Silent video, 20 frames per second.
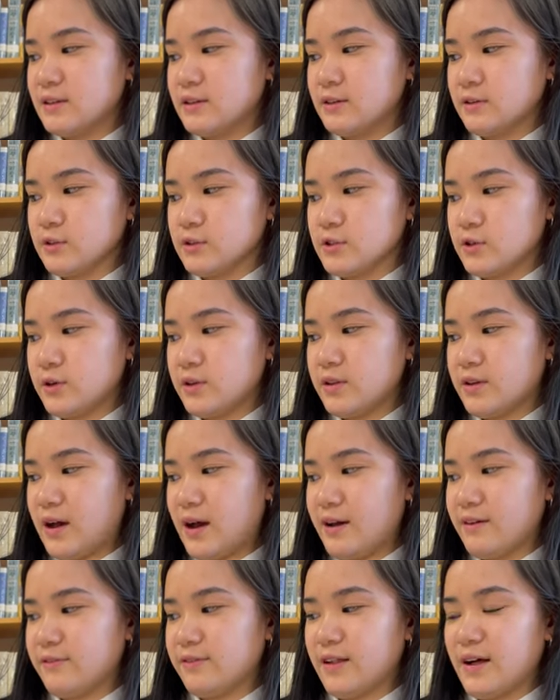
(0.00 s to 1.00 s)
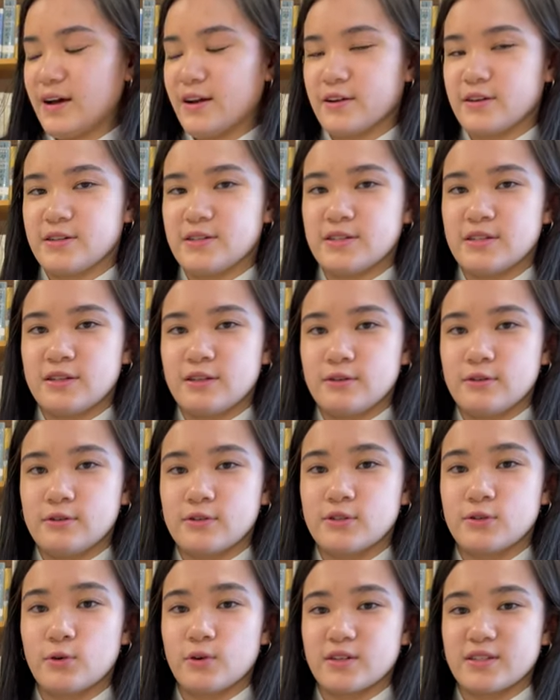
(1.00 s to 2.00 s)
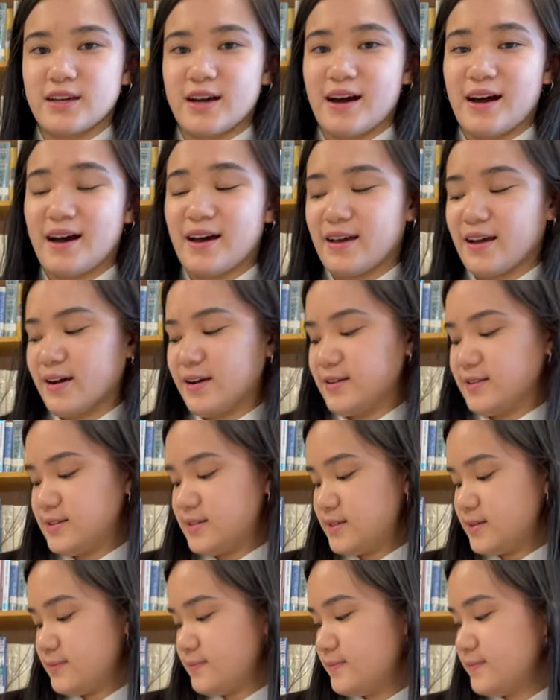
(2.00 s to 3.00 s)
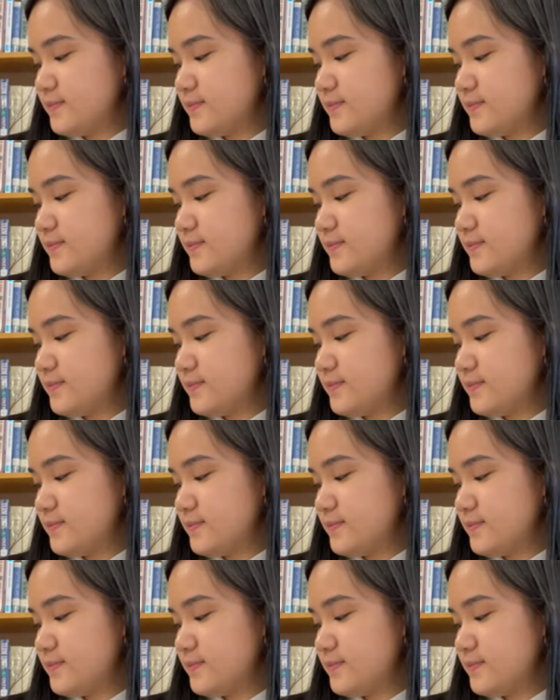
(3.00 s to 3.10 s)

You'll join the high flyers who soar to high heights.